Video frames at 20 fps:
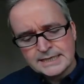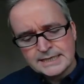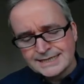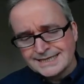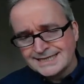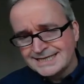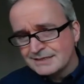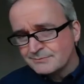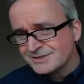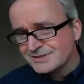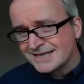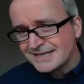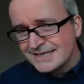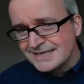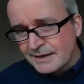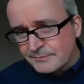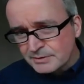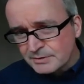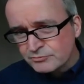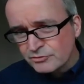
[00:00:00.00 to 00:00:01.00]
a
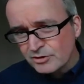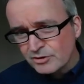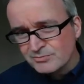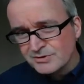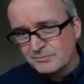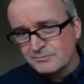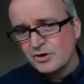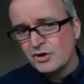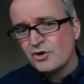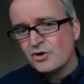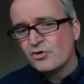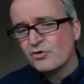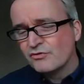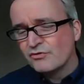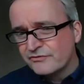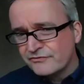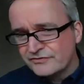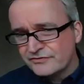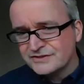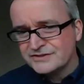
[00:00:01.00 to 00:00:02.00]
hemodynamic problem,
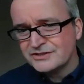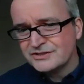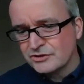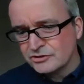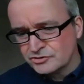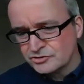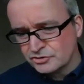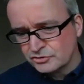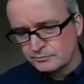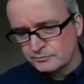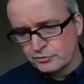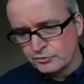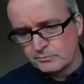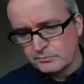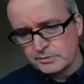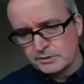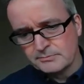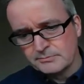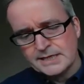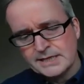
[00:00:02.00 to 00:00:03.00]
or a physiological
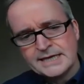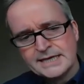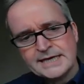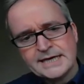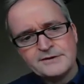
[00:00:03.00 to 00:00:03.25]
problem.